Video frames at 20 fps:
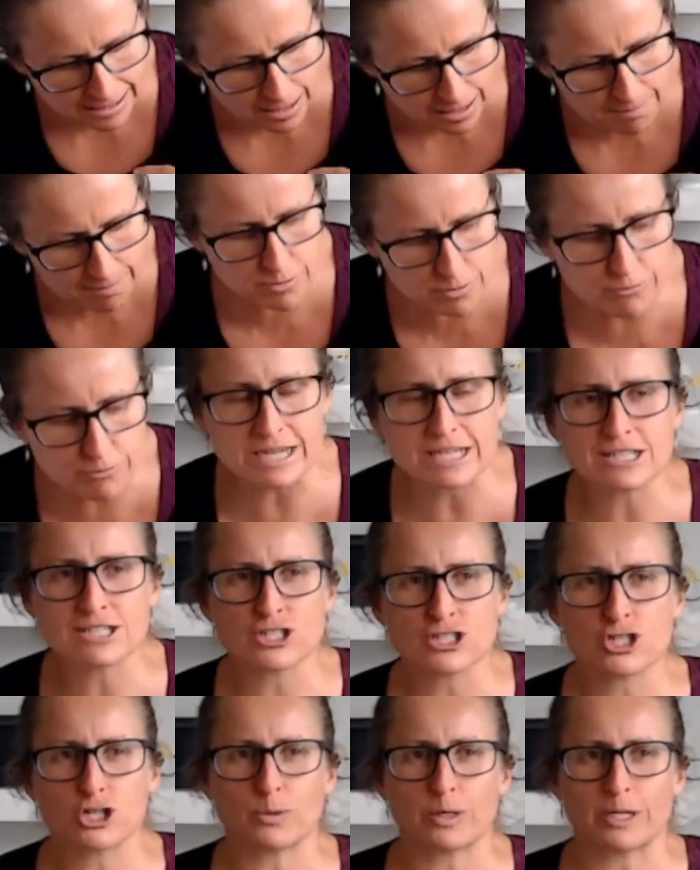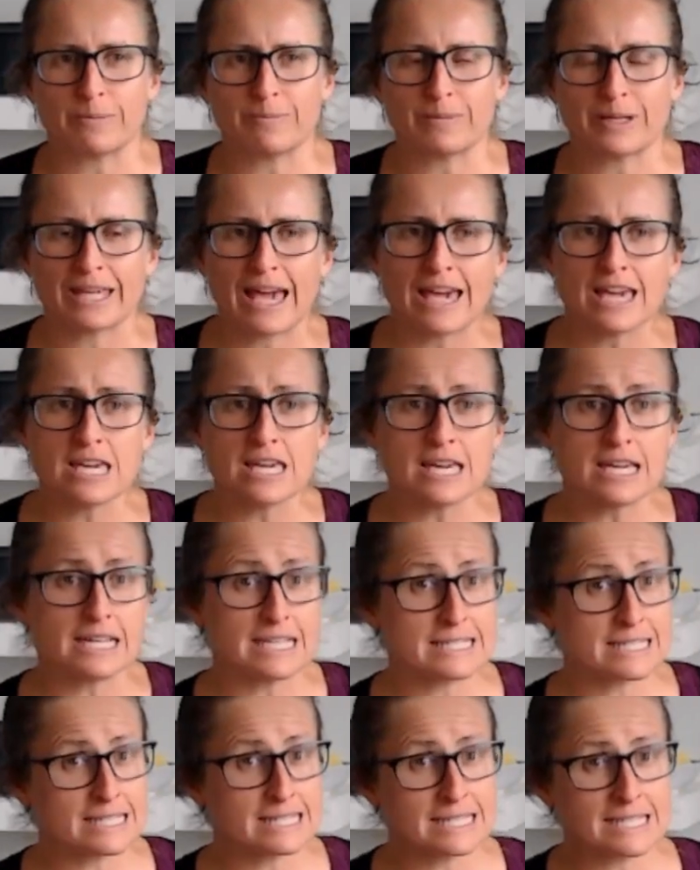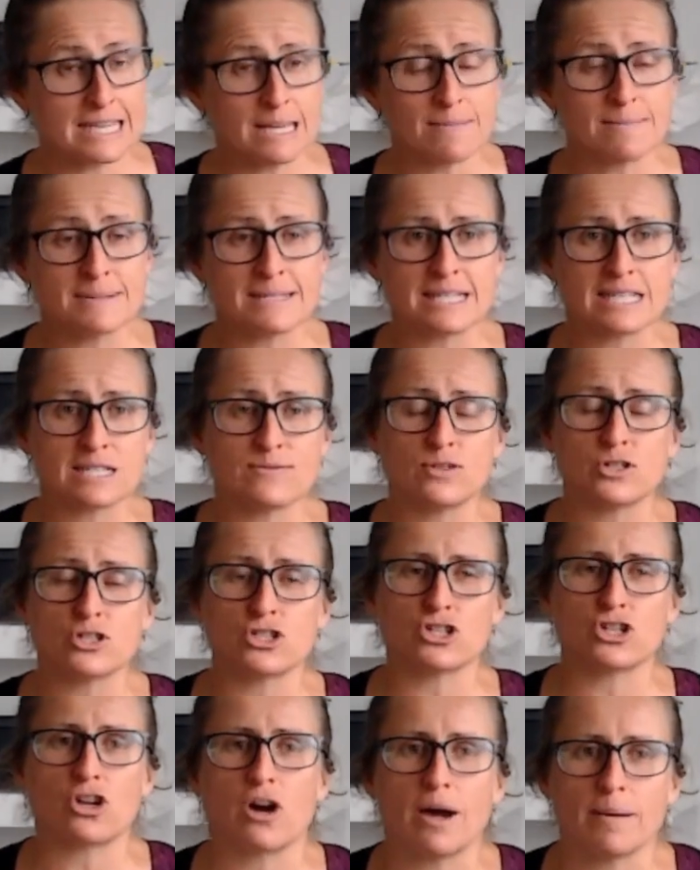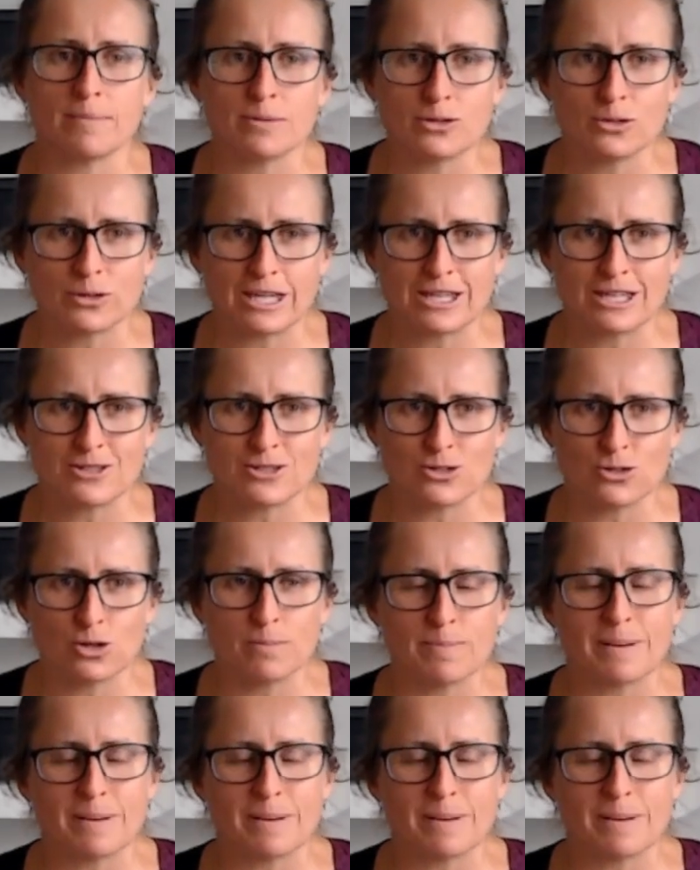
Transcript: Maria Stewart, okay? It is a TM6 version I'm cooking to,